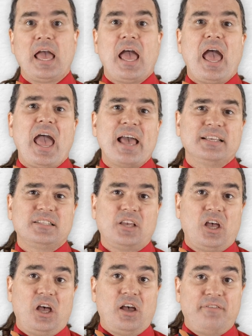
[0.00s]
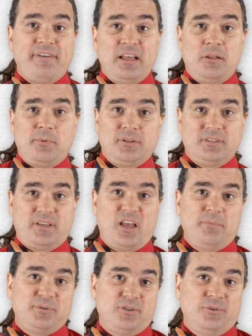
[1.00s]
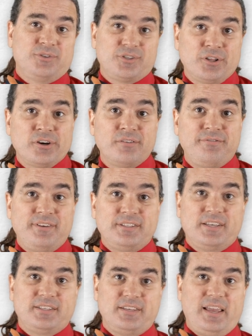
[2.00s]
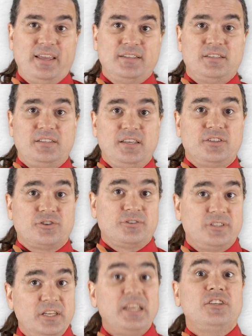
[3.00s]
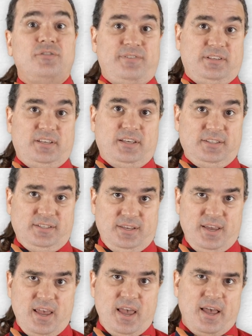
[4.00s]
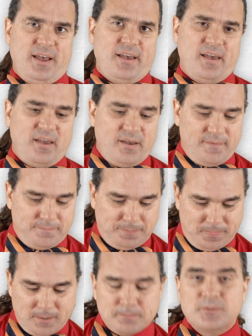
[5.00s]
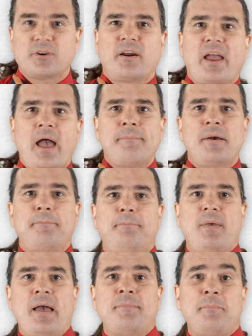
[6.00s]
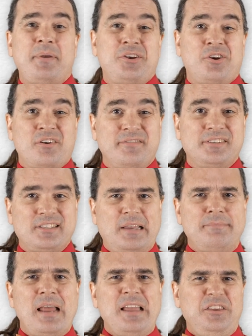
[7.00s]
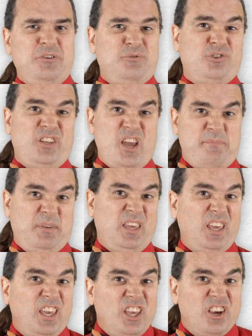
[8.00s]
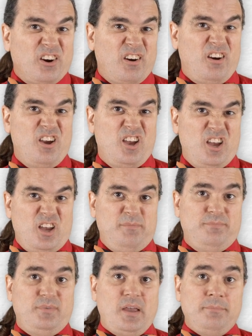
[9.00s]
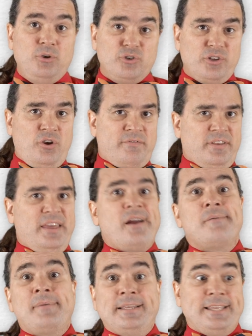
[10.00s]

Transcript: has available to help students learn physics and teachers teach physics. I, am sorry, I'm a I'm a bit nervous. I'm not usually up here. I'm I'm usually over there at my